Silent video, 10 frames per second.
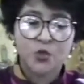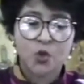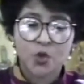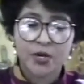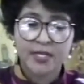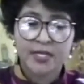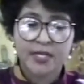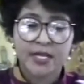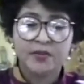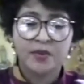If these
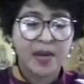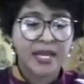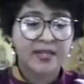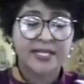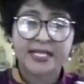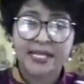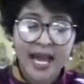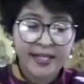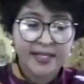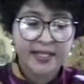tourists even
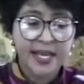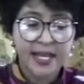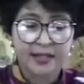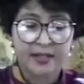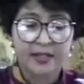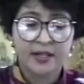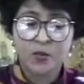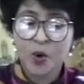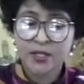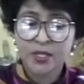make the slightest
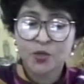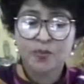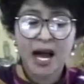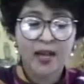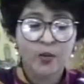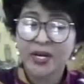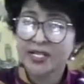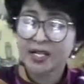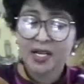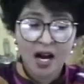hint of wanting to
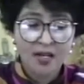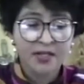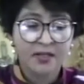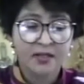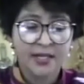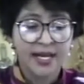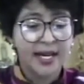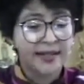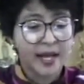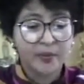buy Windsor
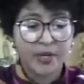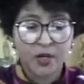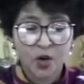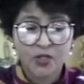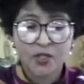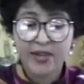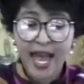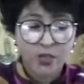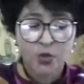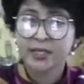Castle, there'll be
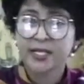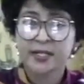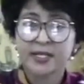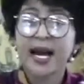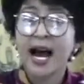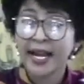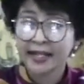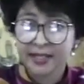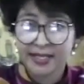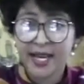lots of
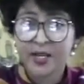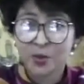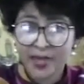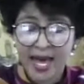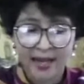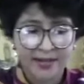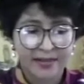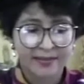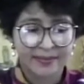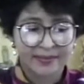casualties, I can tell you
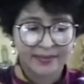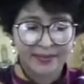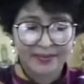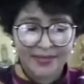that.